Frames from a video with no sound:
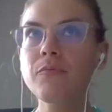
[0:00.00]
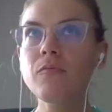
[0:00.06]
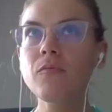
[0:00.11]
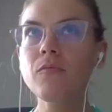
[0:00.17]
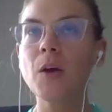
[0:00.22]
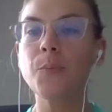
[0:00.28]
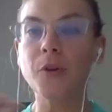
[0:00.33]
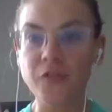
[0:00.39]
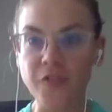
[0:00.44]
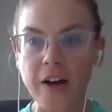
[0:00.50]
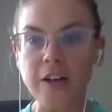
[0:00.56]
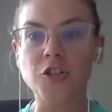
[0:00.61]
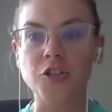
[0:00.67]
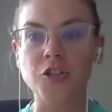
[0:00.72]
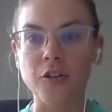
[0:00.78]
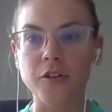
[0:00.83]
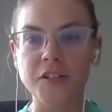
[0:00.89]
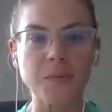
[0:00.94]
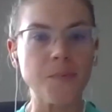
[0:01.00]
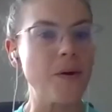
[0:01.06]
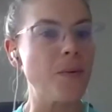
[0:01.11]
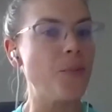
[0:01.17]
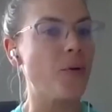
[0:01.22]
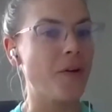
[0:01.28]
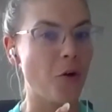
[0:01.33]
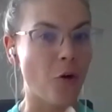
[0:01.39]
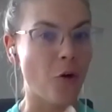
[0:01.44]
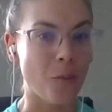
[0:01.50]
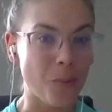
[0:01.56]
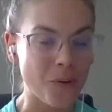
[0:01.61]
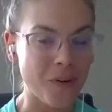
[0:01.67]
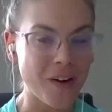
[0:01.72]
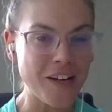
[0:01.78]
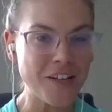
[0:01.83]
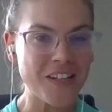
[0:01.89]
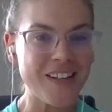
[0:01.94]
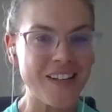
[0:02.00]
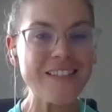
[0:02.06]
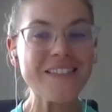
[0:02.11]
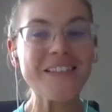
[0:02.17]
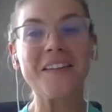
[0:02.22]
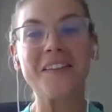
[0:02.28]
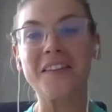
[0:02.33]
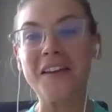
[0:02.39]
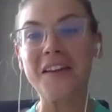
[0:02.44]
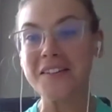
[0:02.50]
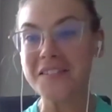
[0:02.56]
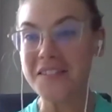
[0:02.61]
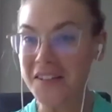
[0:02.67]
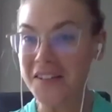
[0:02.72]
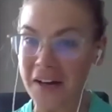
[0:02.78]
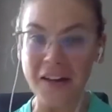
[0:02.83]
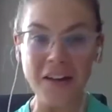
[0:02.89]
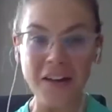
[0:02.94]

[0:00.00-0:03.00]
professionals, people in corporations, you mm-hmm.